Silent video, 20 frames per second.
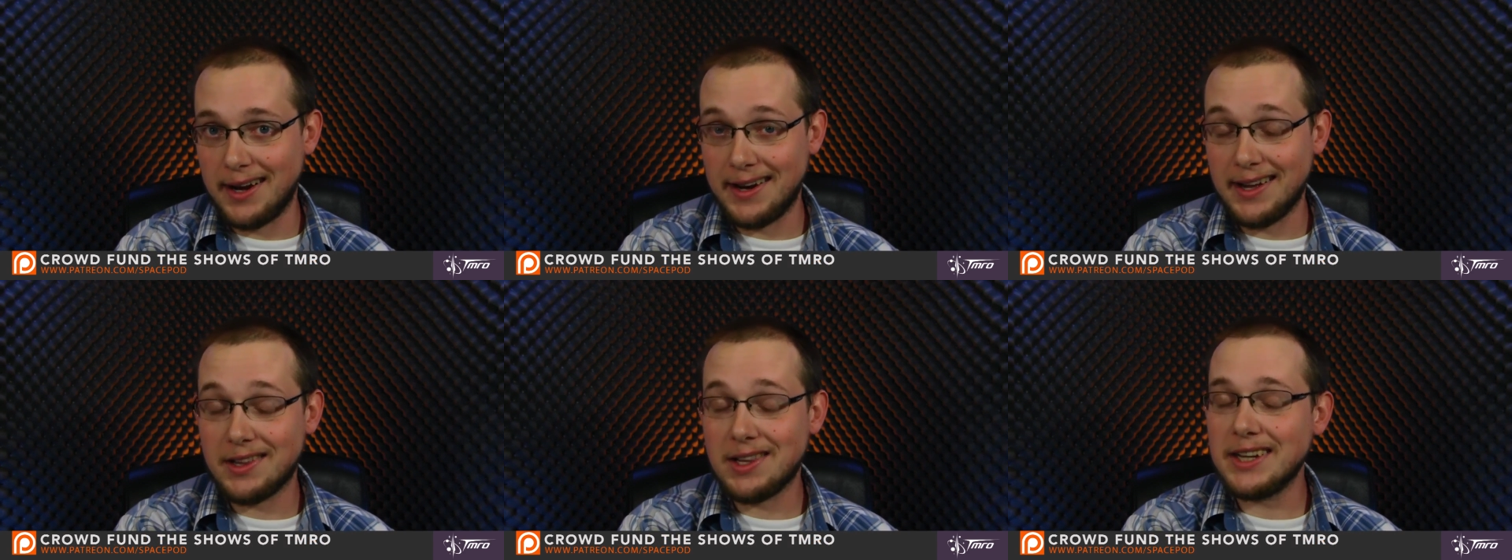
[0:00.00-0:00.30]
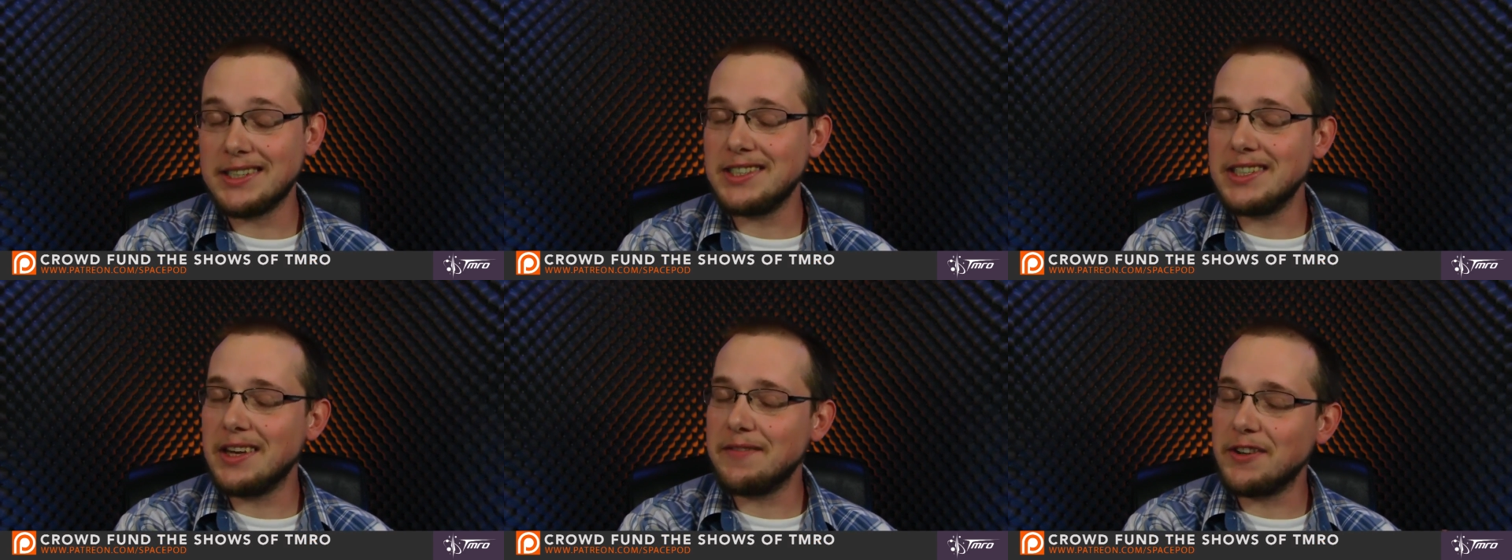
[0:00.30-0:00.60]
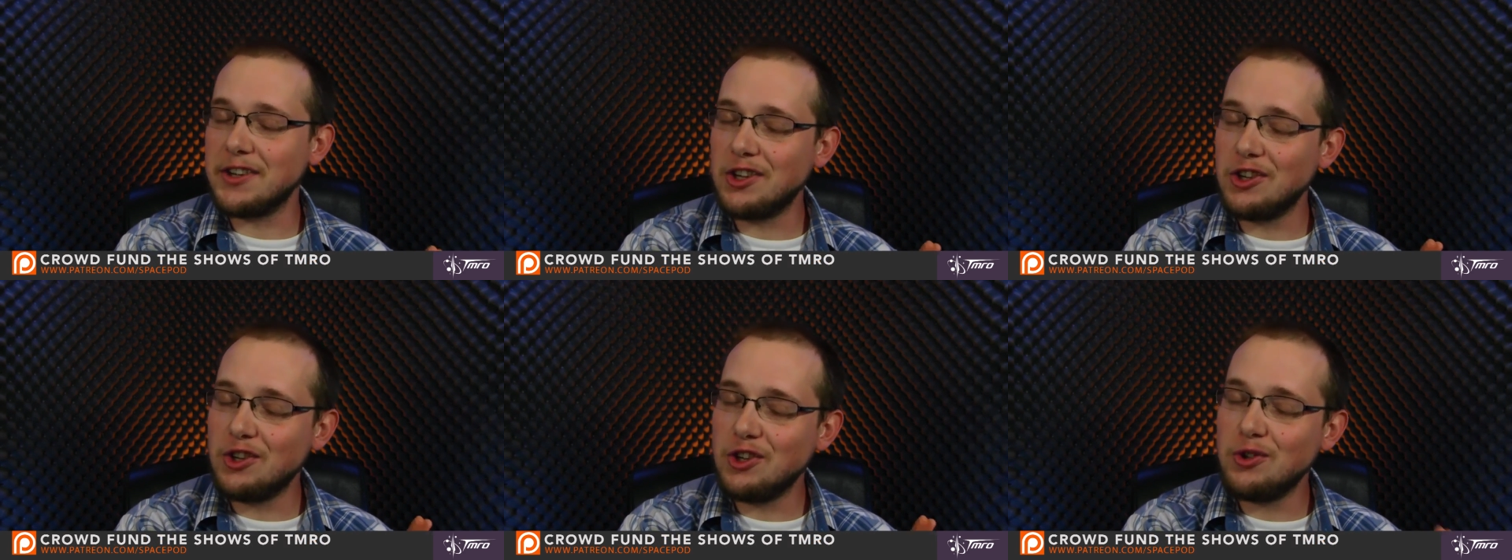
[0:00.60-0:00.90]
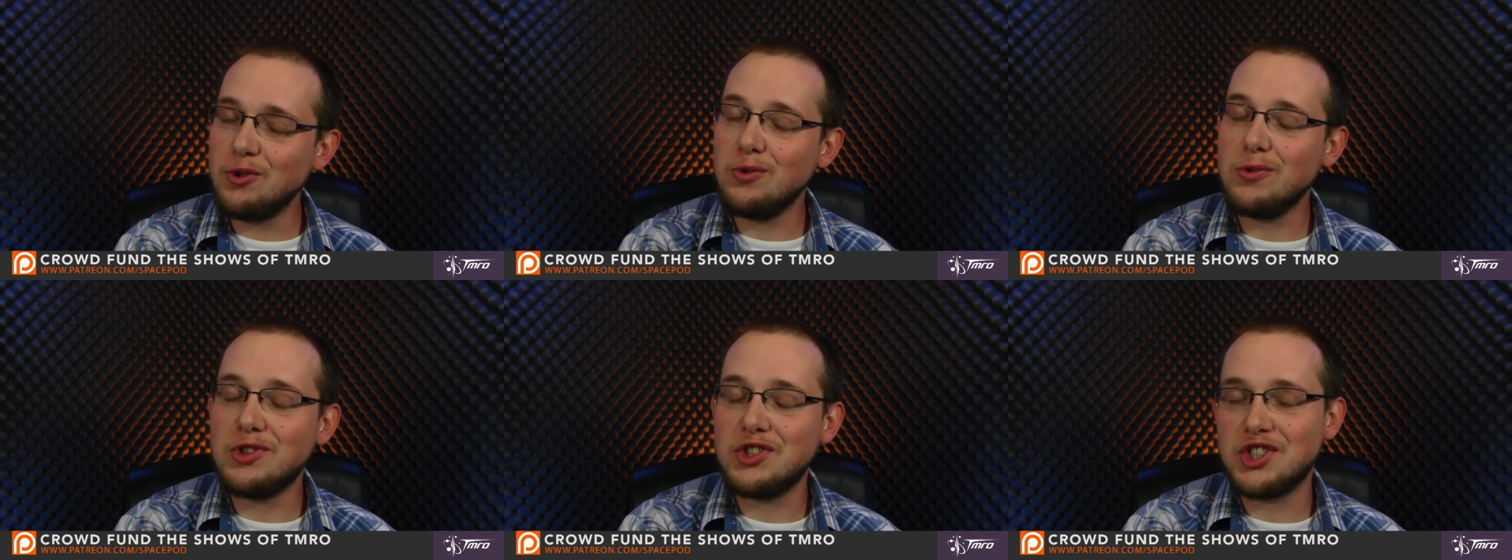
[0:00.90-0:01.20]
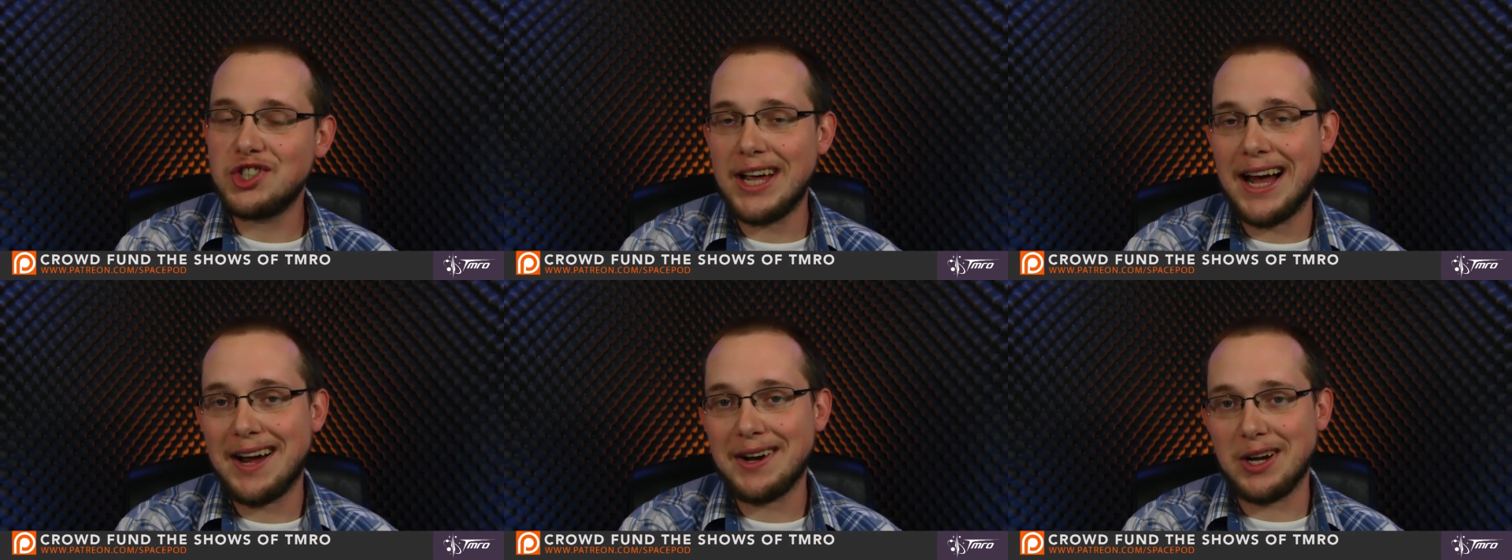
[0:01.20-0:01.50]
and I'd like to give a huge
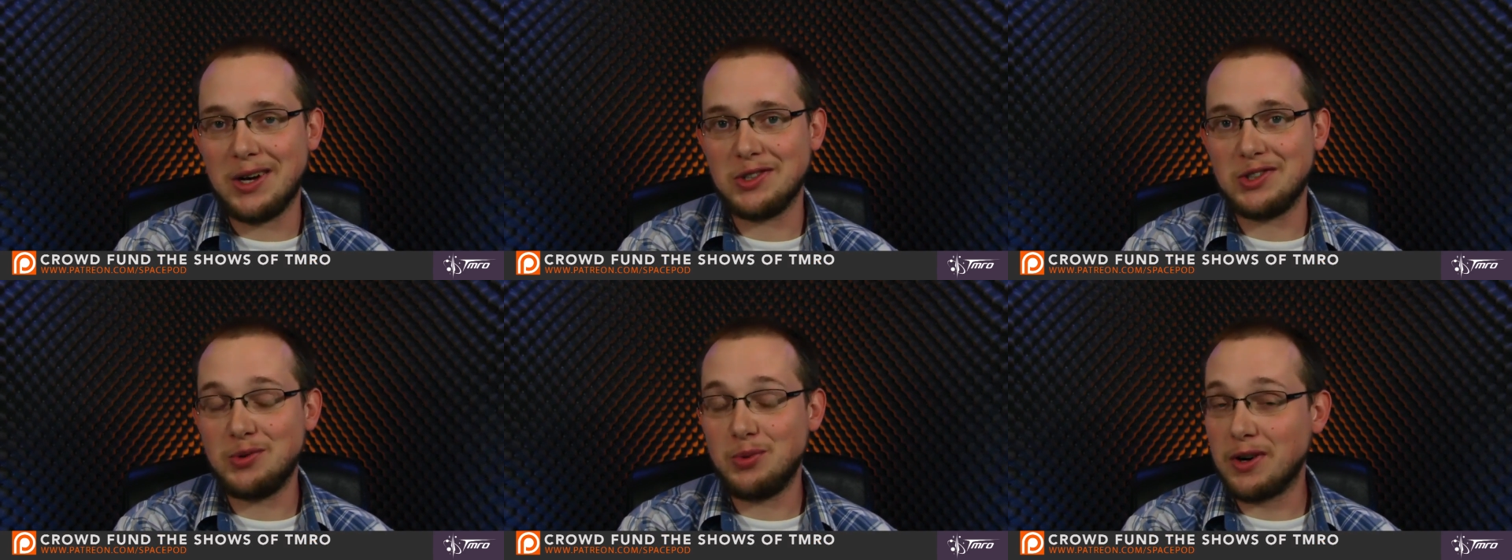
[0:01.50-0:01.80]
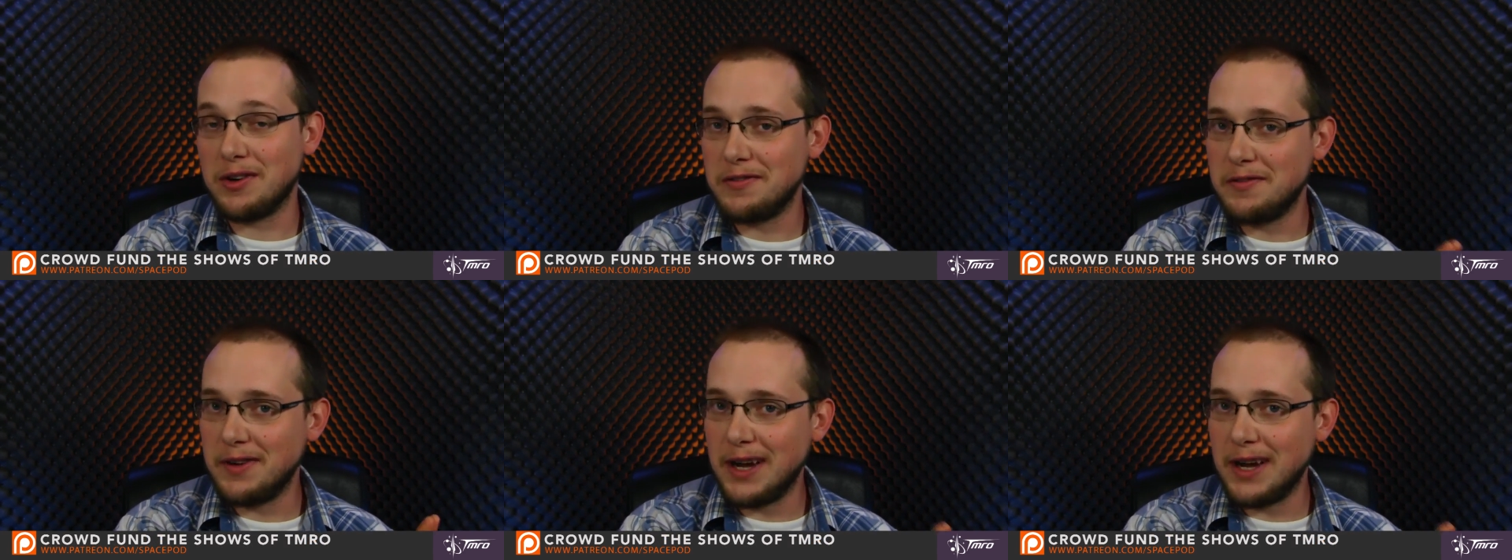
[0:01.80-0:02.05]
shout out to our